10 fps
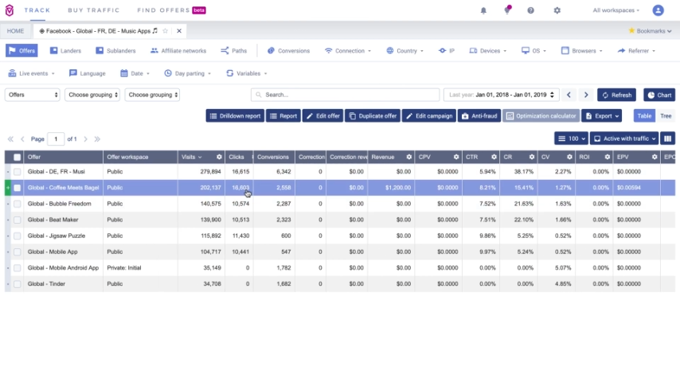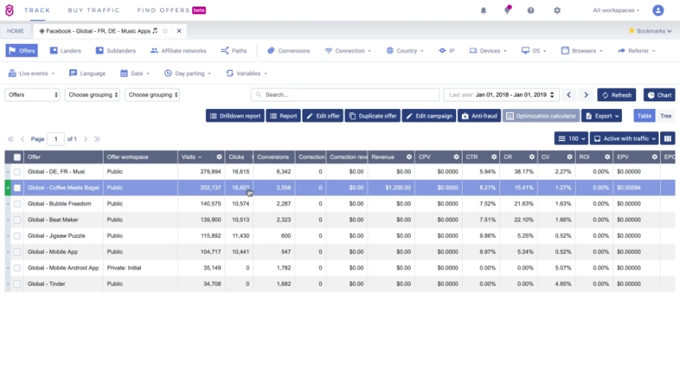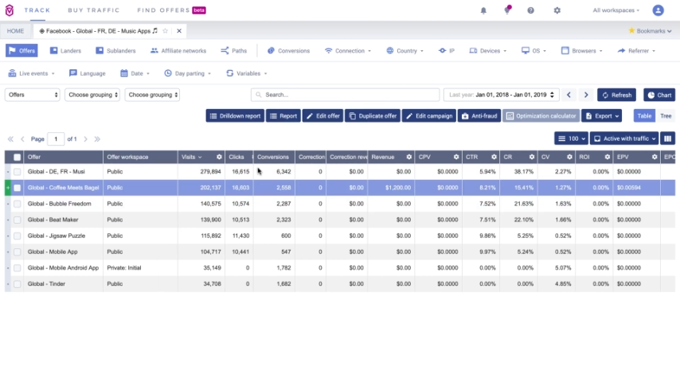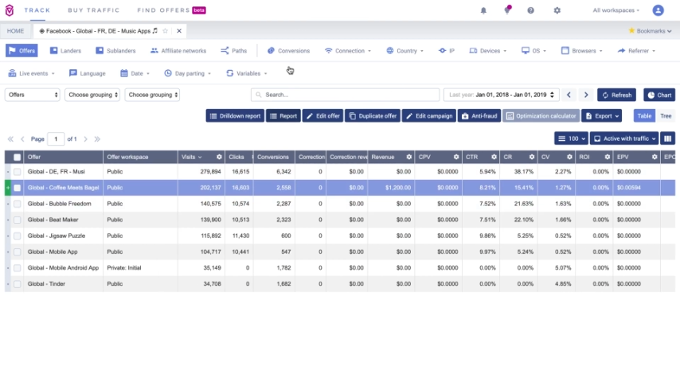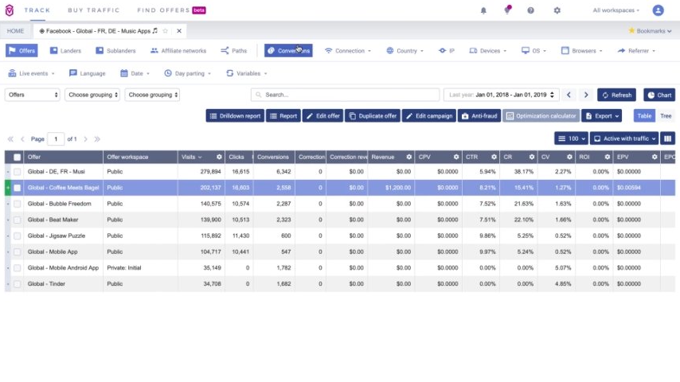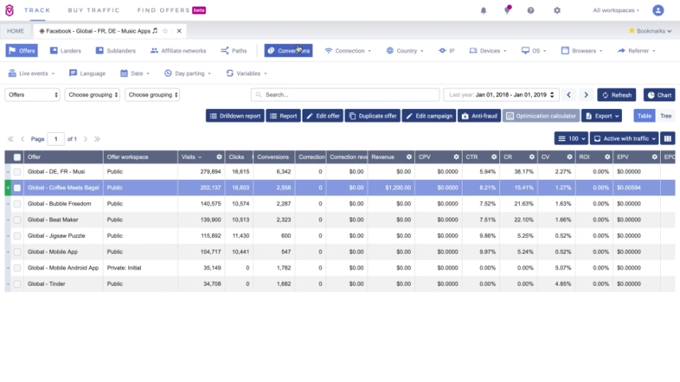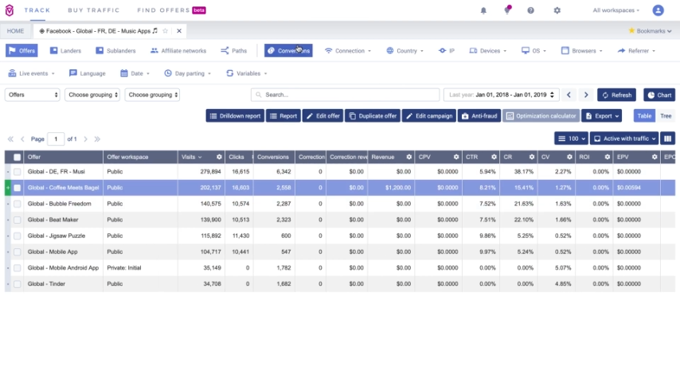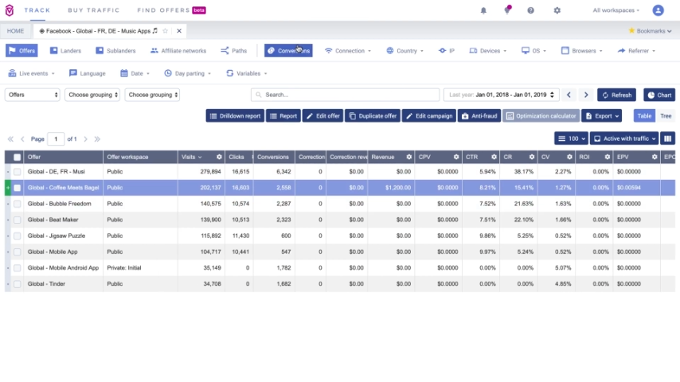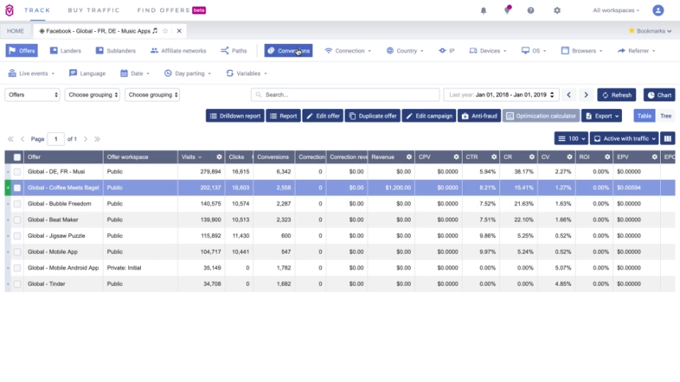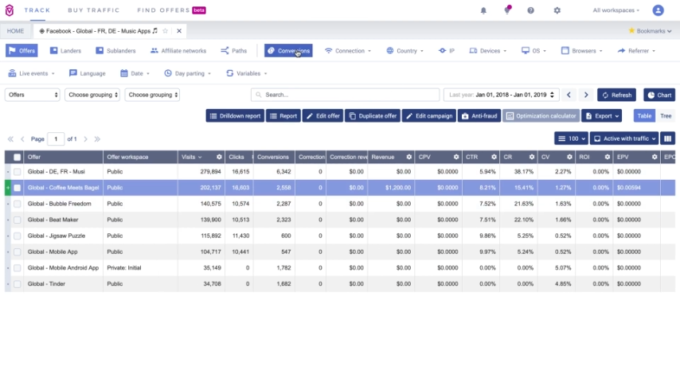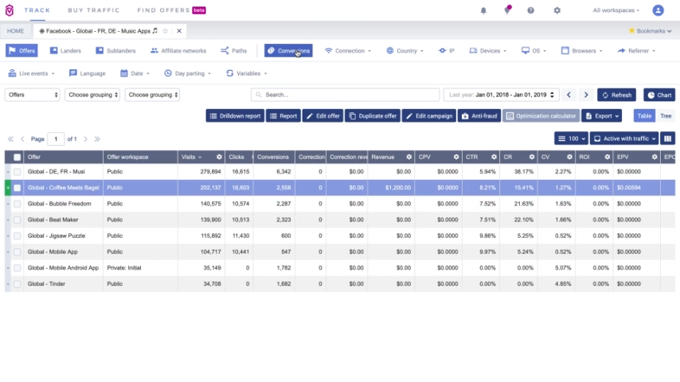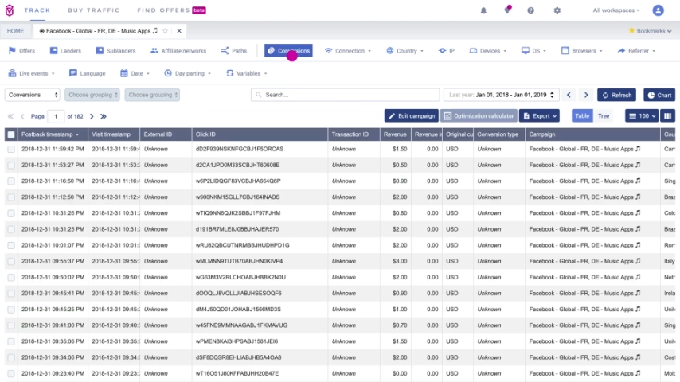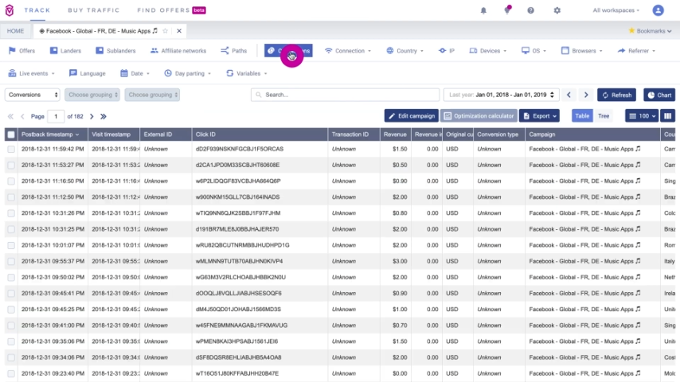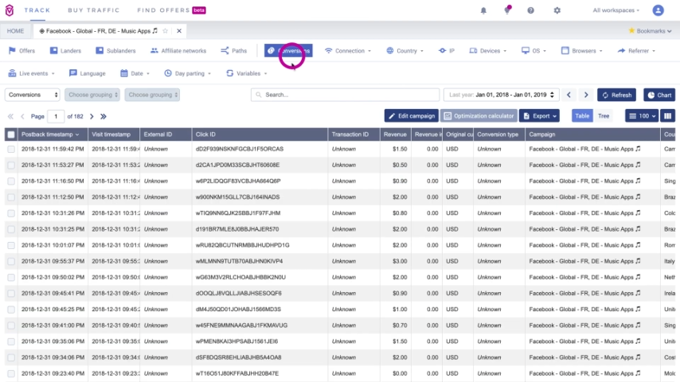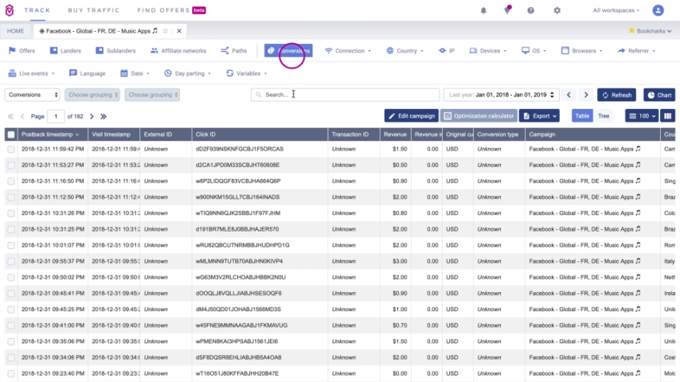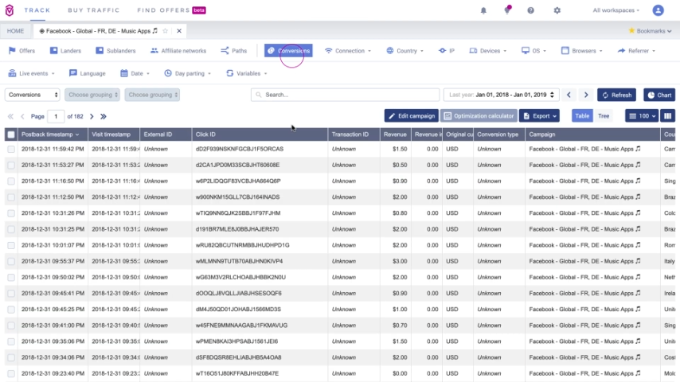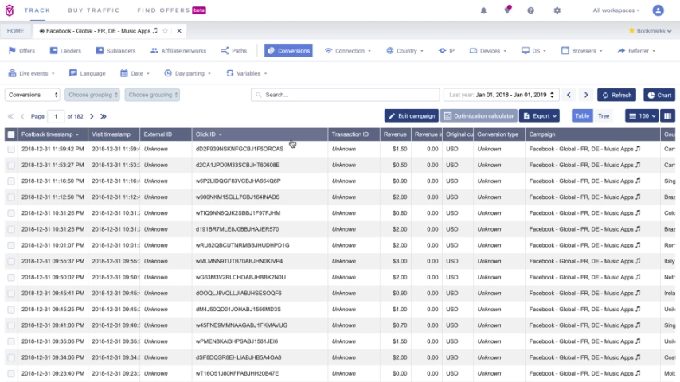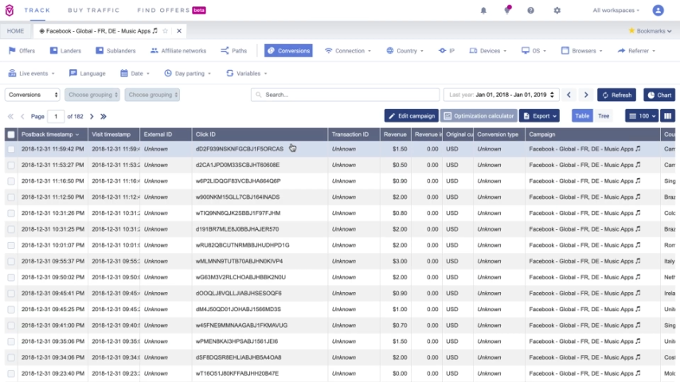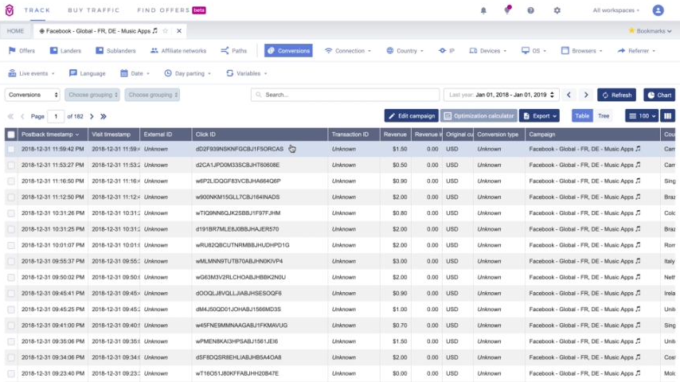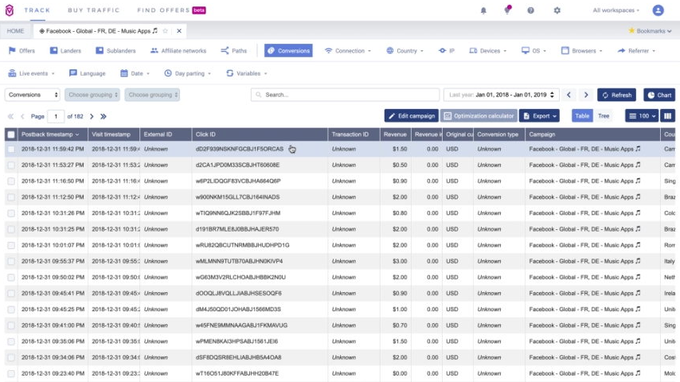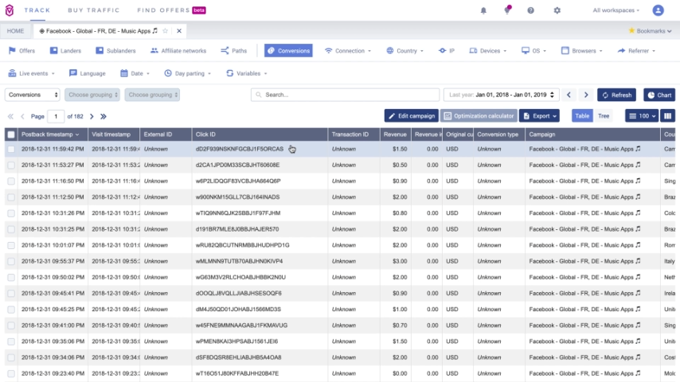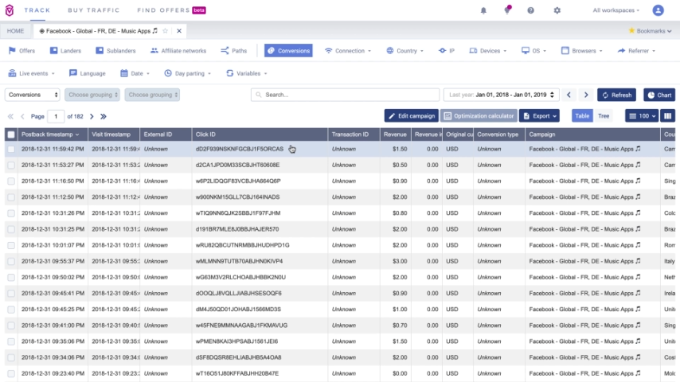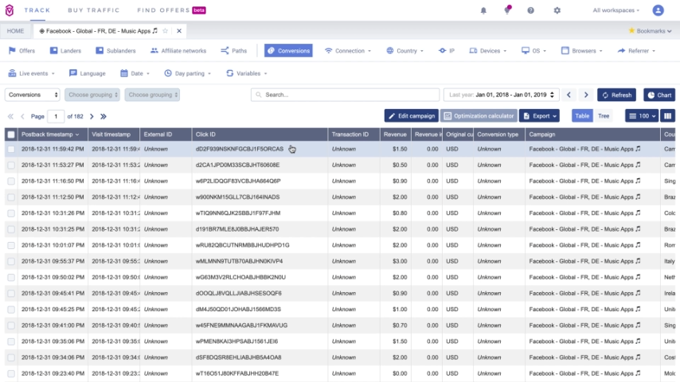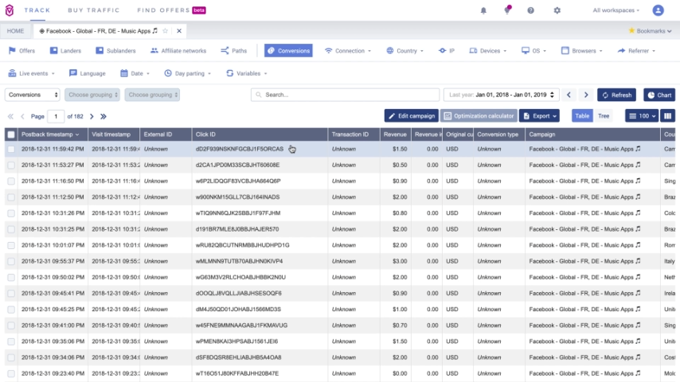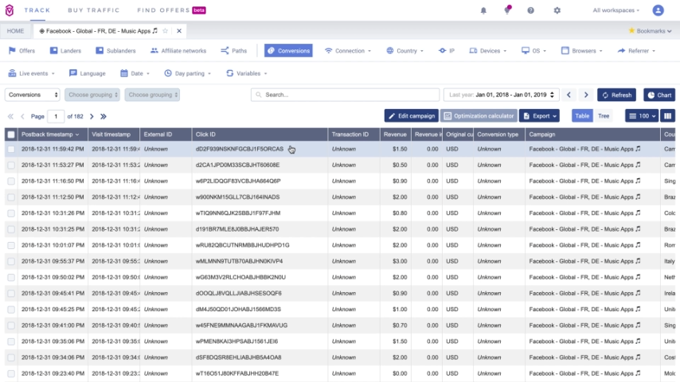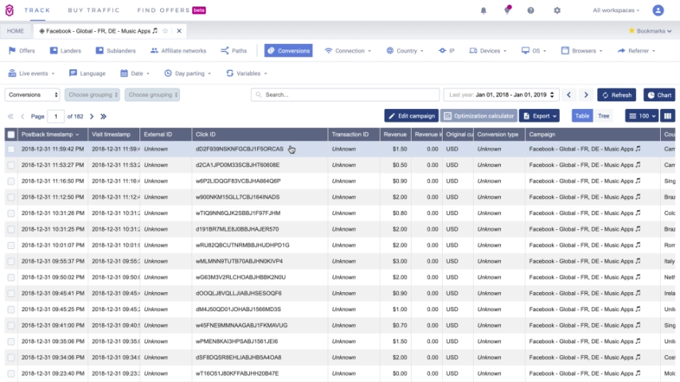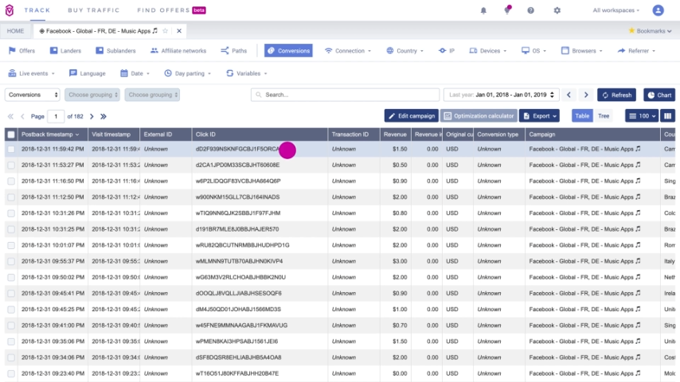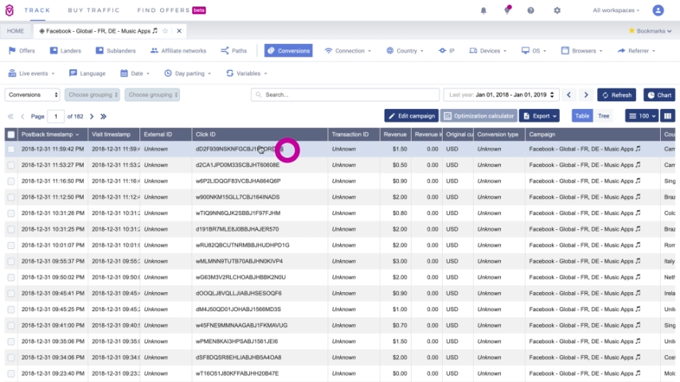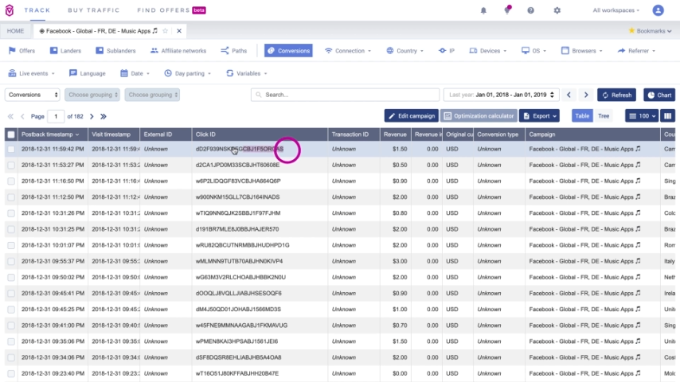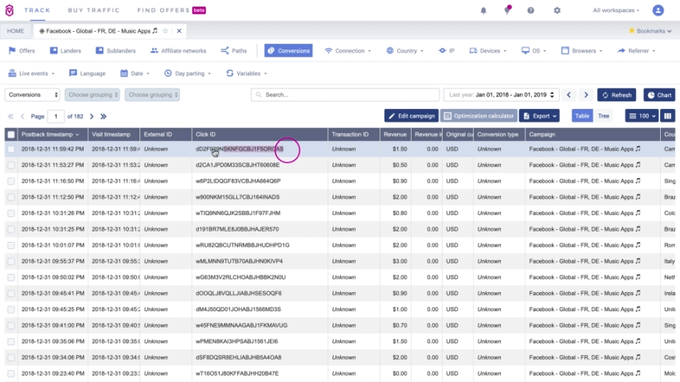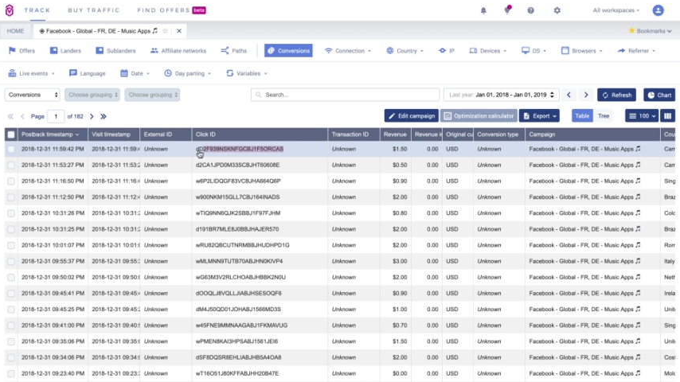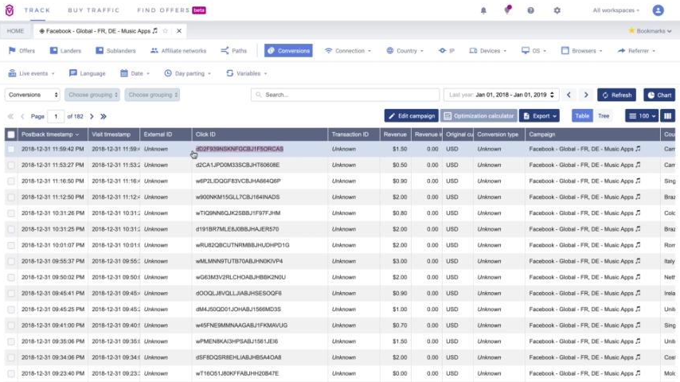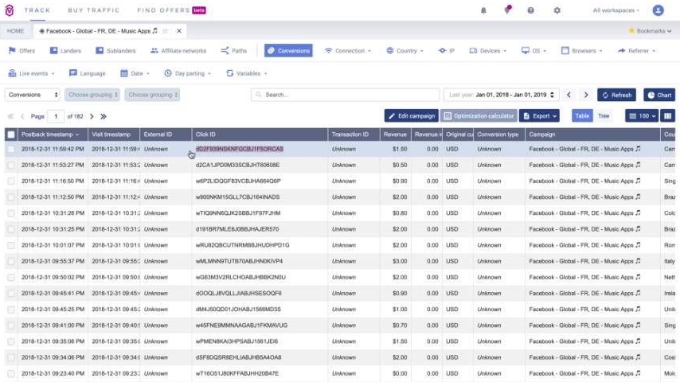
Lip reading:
(no speaker visible)